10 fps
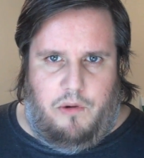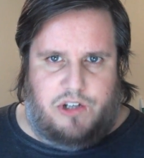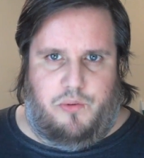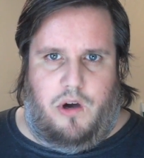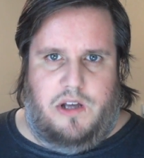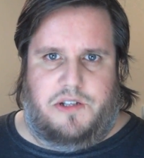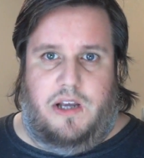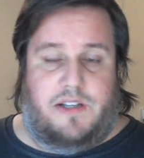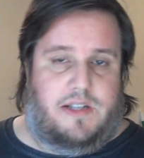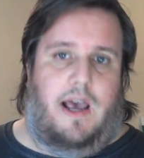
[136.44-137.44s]
which
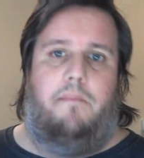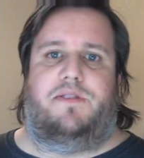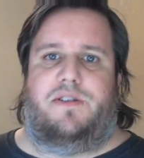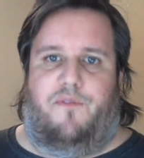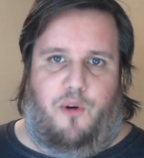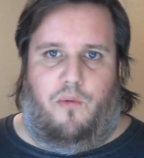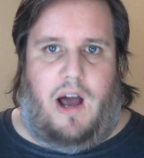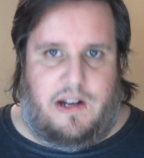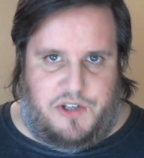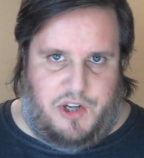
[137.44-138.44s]
was subs for
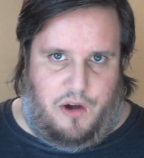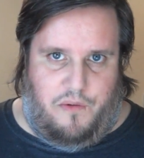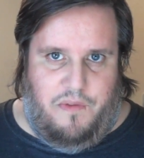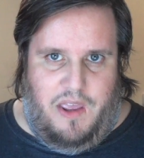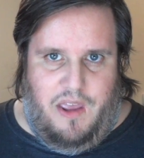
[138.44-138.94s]
Ronzo,